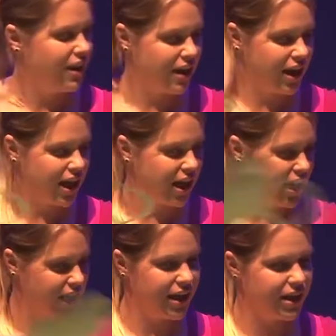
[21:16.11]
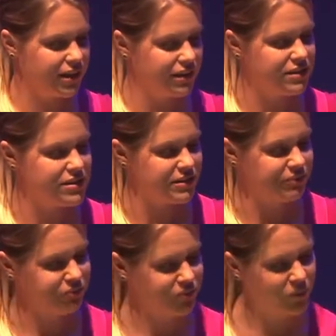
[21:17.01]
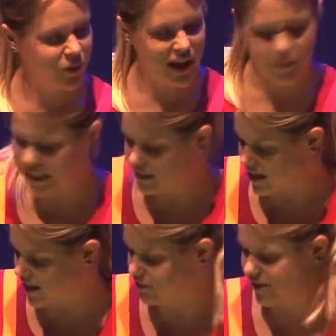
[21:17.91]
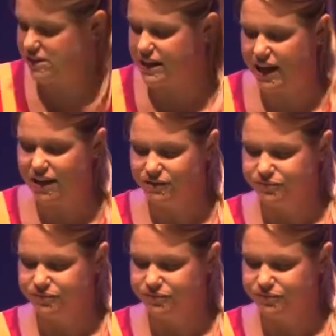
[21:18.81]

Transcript: And put that one aside to finish later.